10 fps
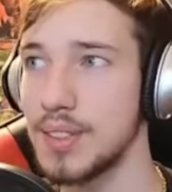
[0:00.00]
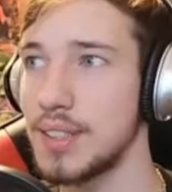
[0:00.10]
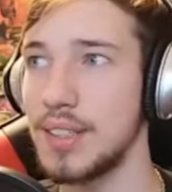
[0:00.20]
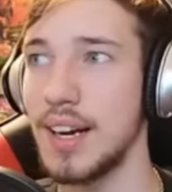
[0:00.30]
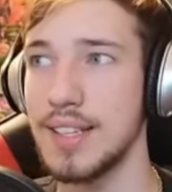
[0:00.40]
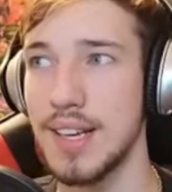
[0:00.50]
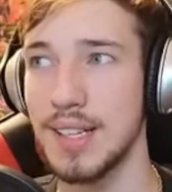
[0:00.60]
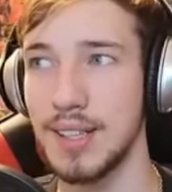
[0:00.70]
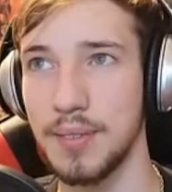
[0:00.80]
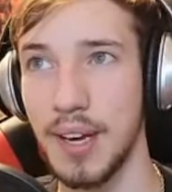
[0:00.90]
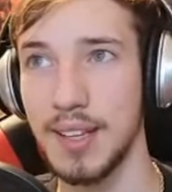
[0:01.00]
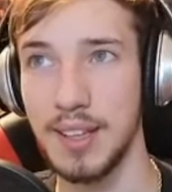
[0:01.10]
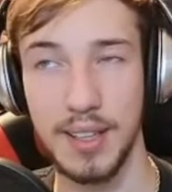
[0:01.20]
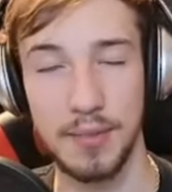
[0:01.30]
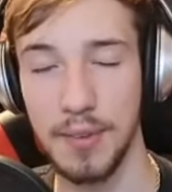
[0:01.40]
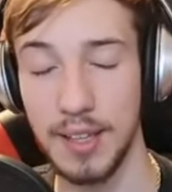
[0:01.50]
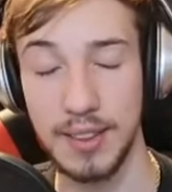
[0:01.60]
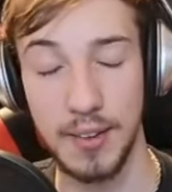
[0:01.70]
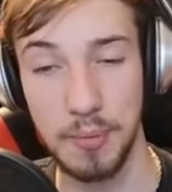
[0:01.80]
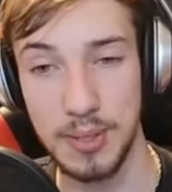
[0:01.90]
Guys, I love
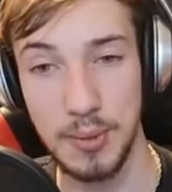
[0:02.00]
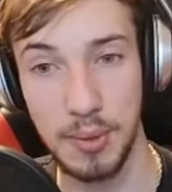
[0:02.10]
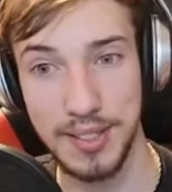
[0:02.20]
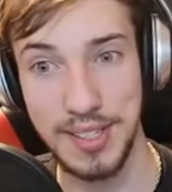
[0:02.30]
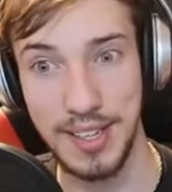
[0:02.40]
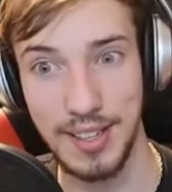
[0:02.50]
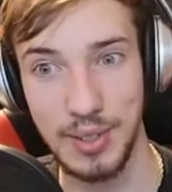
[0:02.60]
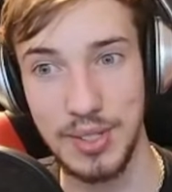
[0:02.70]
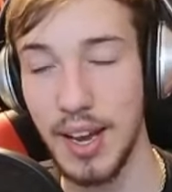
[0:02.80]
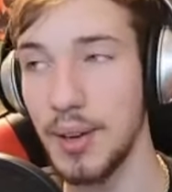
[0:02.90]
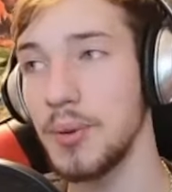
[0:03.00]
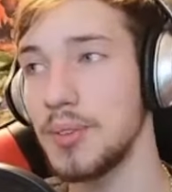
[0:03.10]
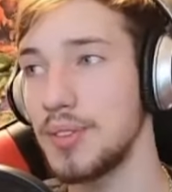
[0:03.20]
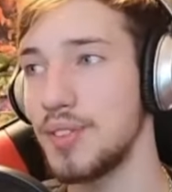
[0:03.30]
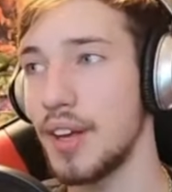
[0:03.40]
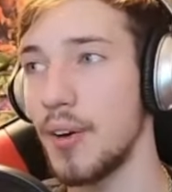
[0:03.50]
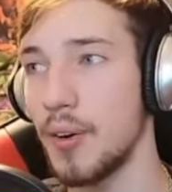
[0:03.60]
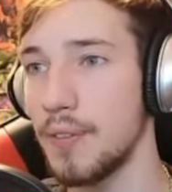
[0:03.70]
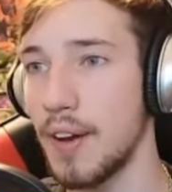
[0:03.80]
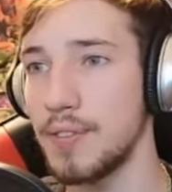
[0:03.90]
me some Gun to Gears. I don't know
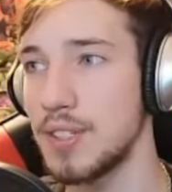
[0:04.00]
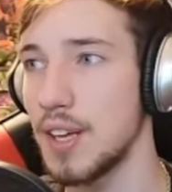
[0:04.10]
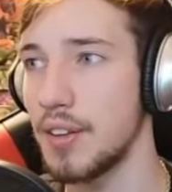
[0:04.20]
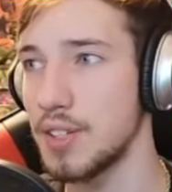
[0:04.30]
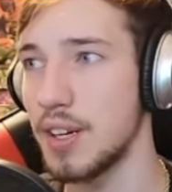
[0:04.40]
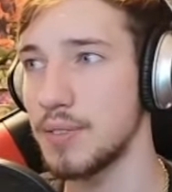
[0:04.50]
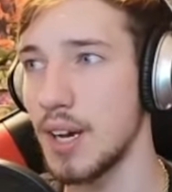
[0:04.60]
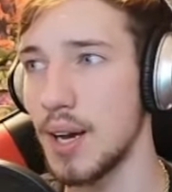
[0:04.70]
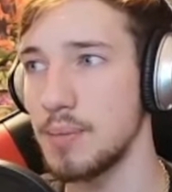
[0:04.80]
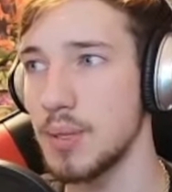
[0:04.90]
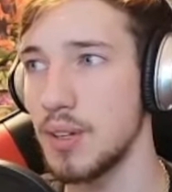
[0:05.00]
if I've said this enough times,